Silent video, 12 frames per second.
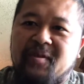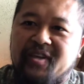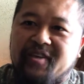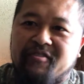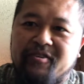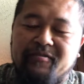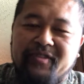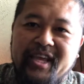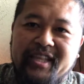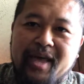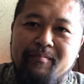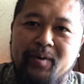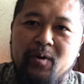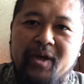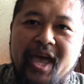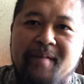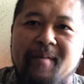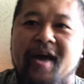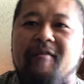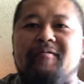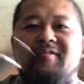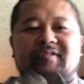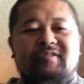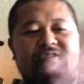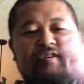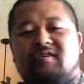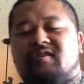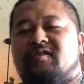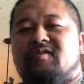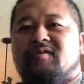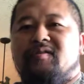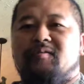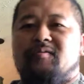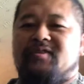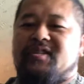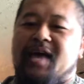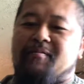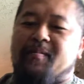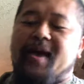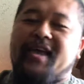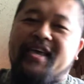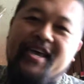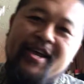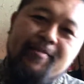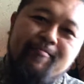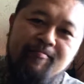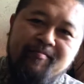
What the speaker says: Give it a flick, that bolt came out. Slap it back in,